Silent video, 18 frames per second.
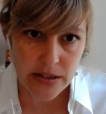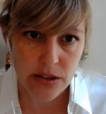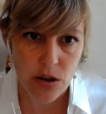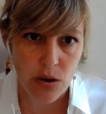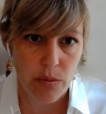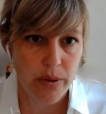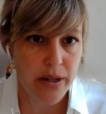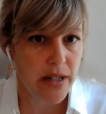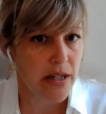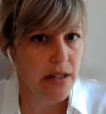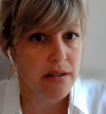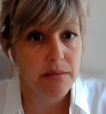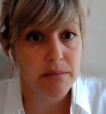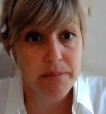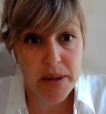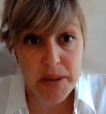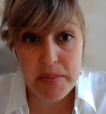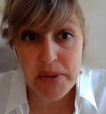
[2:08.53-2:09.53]
So we need
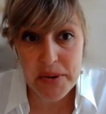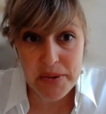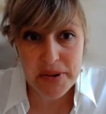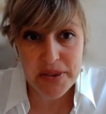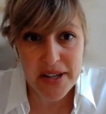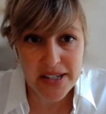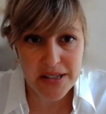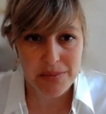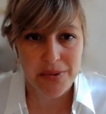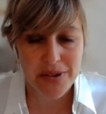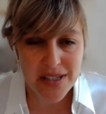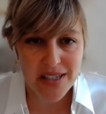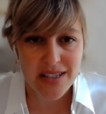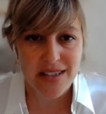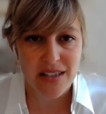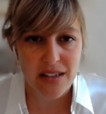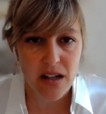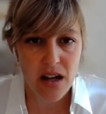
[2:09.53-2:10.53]
people with
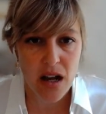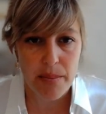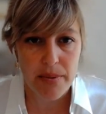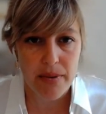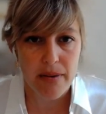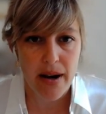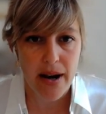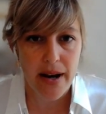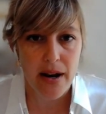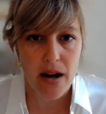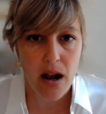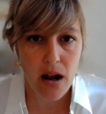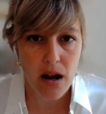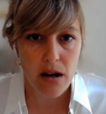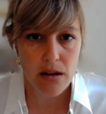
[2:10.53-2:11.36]
expertise in copyright,